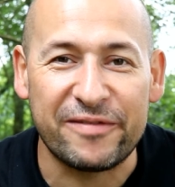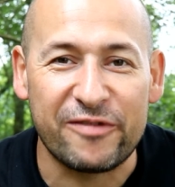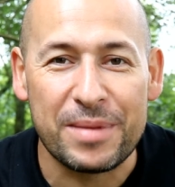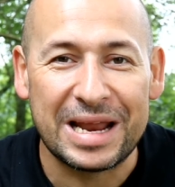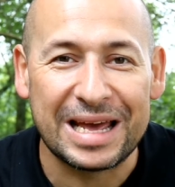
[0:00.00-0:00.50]

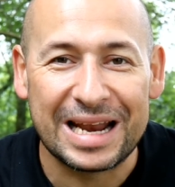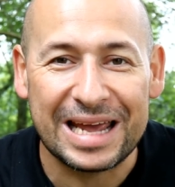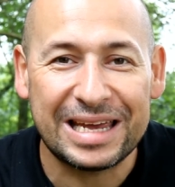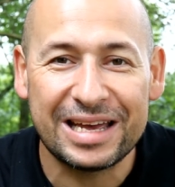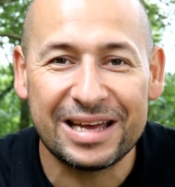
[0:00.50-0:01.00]
familiar
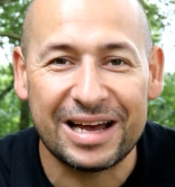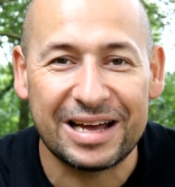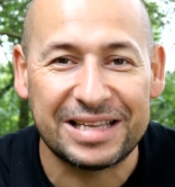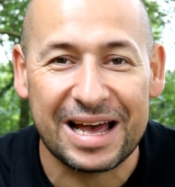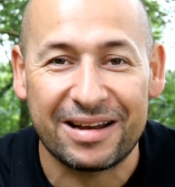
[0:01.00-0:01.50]
lake
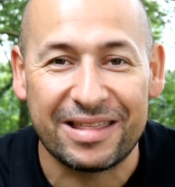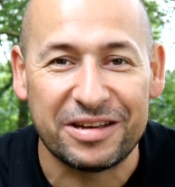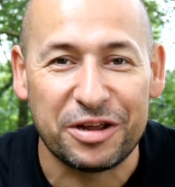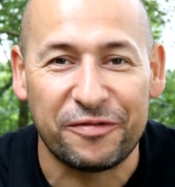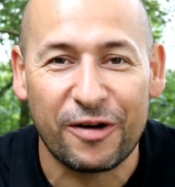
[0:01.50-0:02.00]
down in the
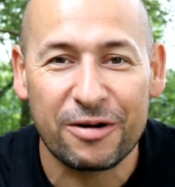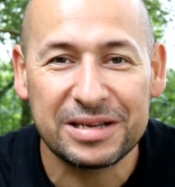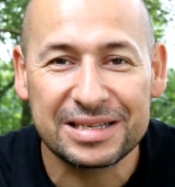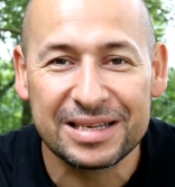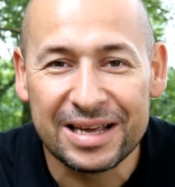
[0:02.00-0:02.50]
New
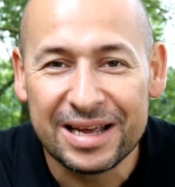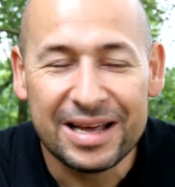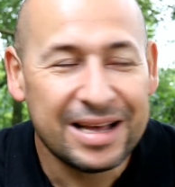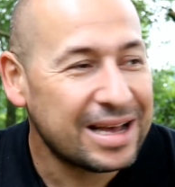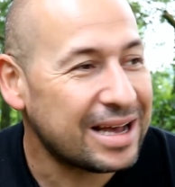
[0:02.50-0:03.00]
Forest,
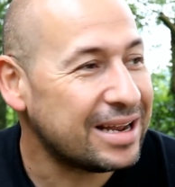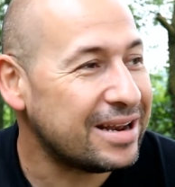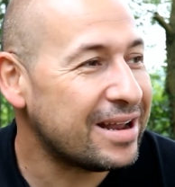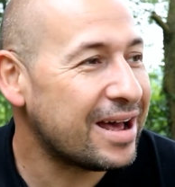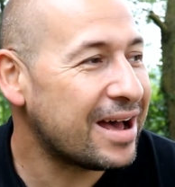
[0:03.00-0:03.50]

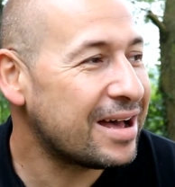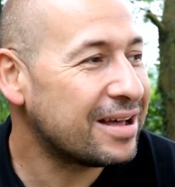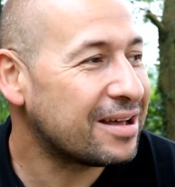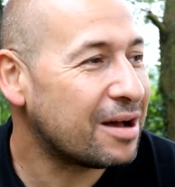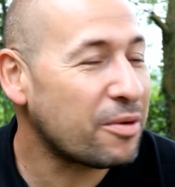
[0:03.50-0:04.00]
and
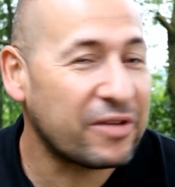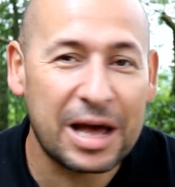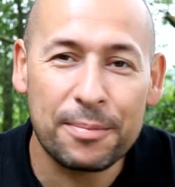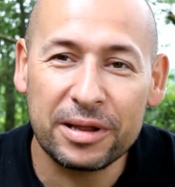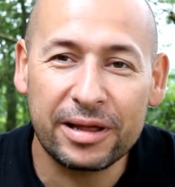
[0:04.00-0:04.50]
I'm with a
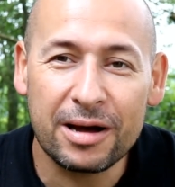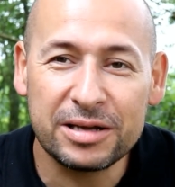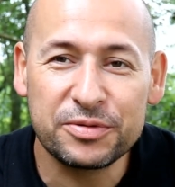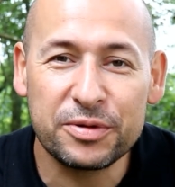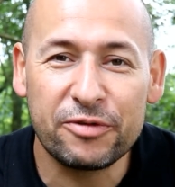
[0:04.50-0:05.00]
couple of
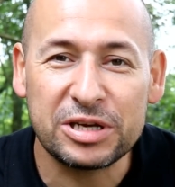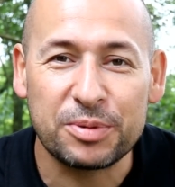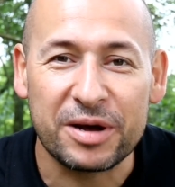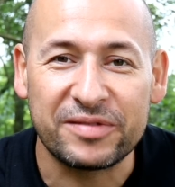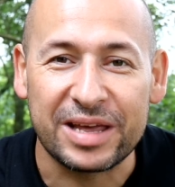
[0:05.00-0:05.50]
guys from the
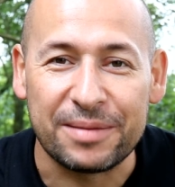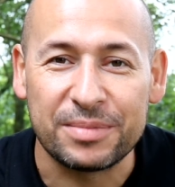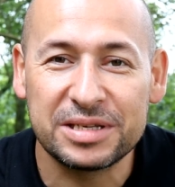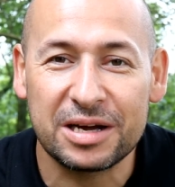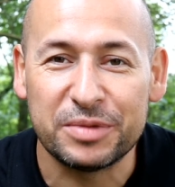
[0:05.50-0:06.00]
Richworth team,
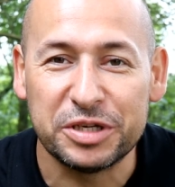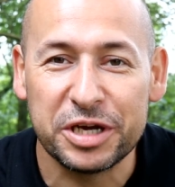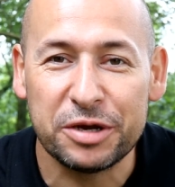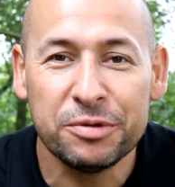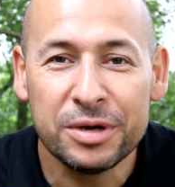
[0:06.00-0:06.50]
Simon
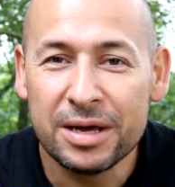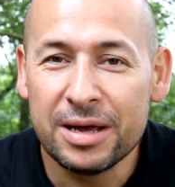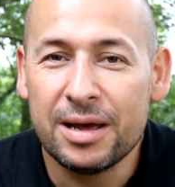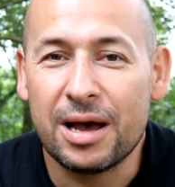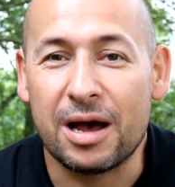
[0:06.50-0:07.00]
Dew,
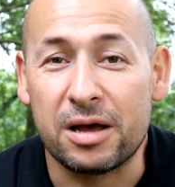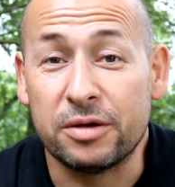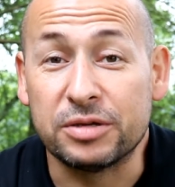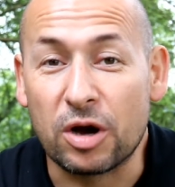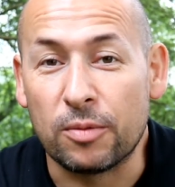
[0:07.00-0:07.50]

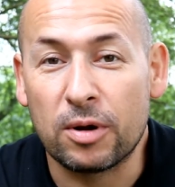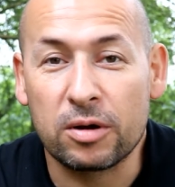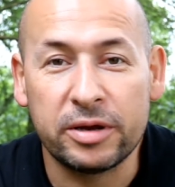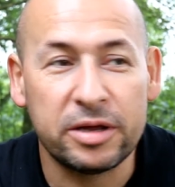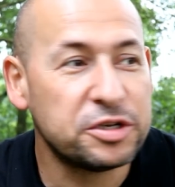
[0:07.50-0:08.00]
who's got a blog
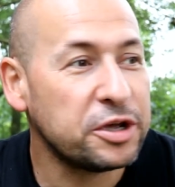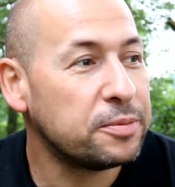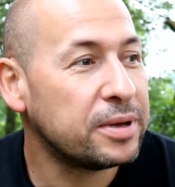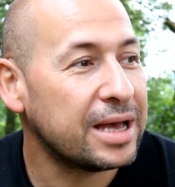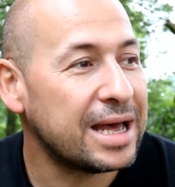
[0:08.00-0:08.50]
on
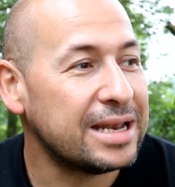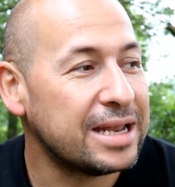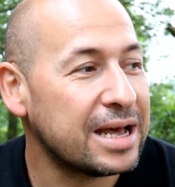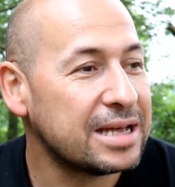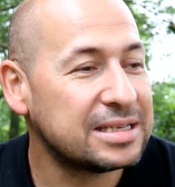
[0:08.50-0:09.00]
YouTube,
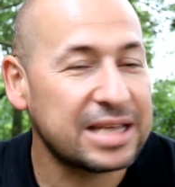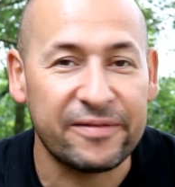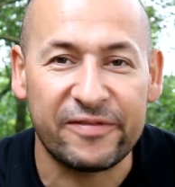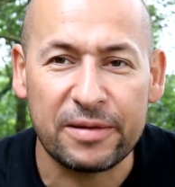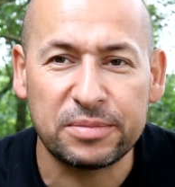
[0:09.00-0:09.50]
and
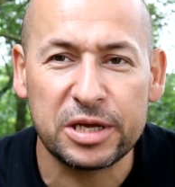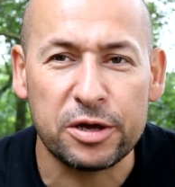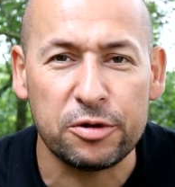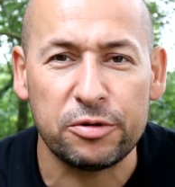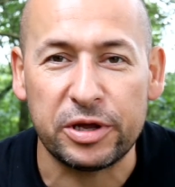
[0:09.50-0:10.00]
Steve Phipps, who
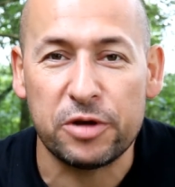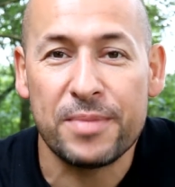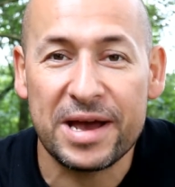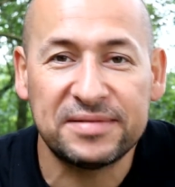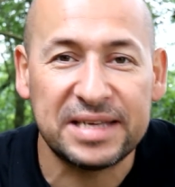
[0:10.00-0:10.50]
you
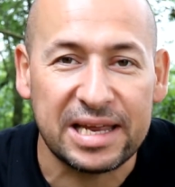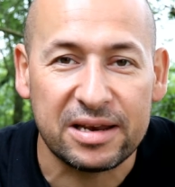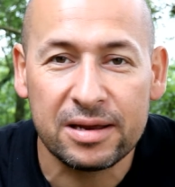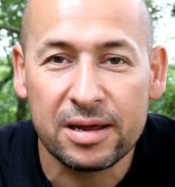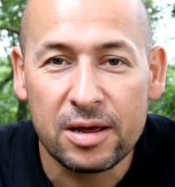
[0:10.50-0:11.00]
may have
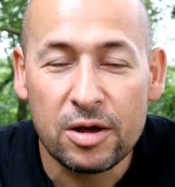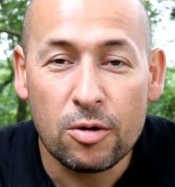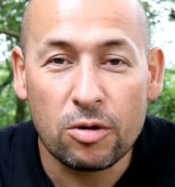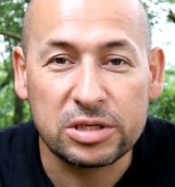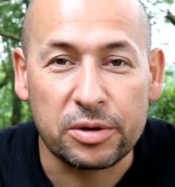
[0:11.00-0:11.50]
seen
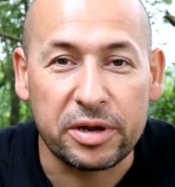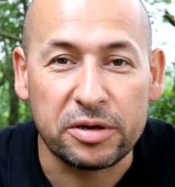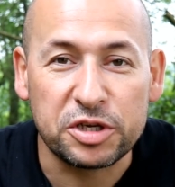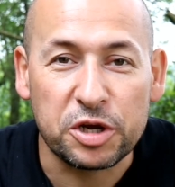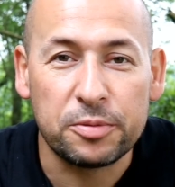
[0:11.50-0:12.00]
also on
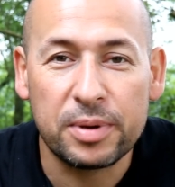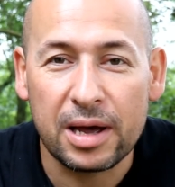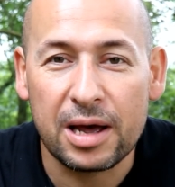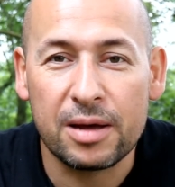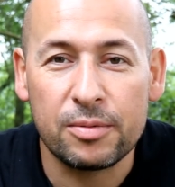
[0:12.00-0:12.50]

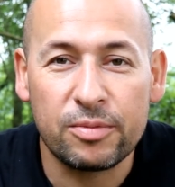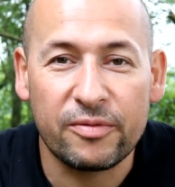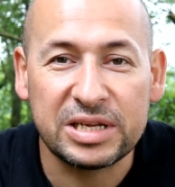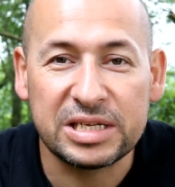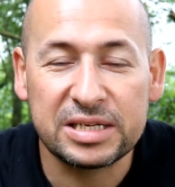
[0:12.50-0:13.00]
YouTube with
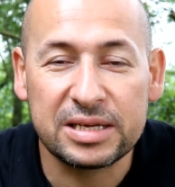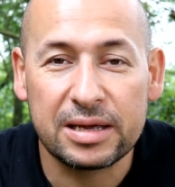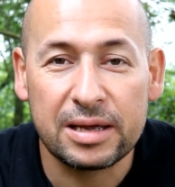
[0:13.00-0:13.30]
his